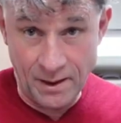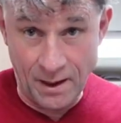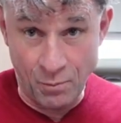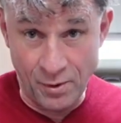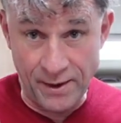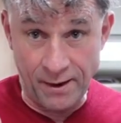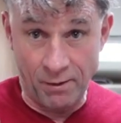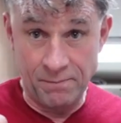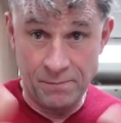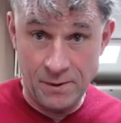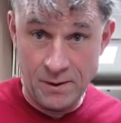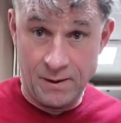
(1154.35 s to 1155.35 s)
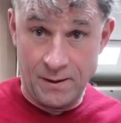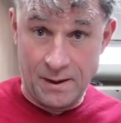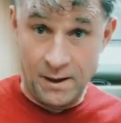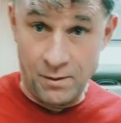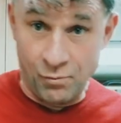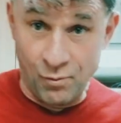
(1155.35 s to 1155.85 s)
and we're there,
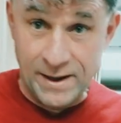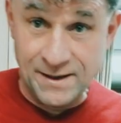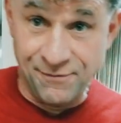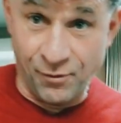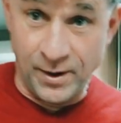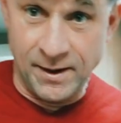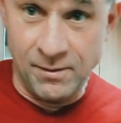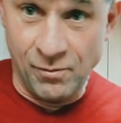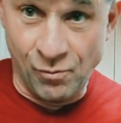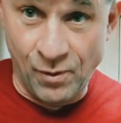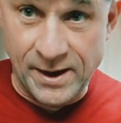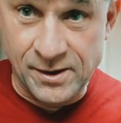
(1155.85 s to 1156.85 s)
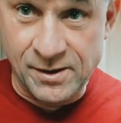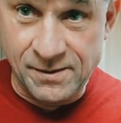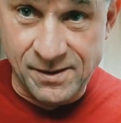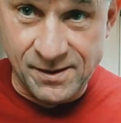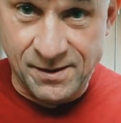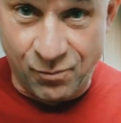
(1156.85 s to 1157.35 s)
ready for it. Red
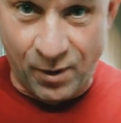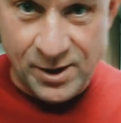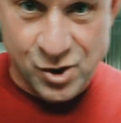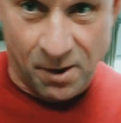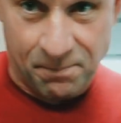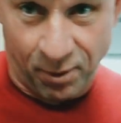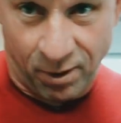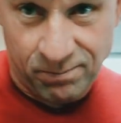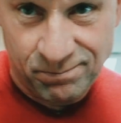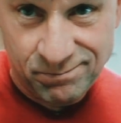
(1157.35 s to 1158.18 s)
jumper.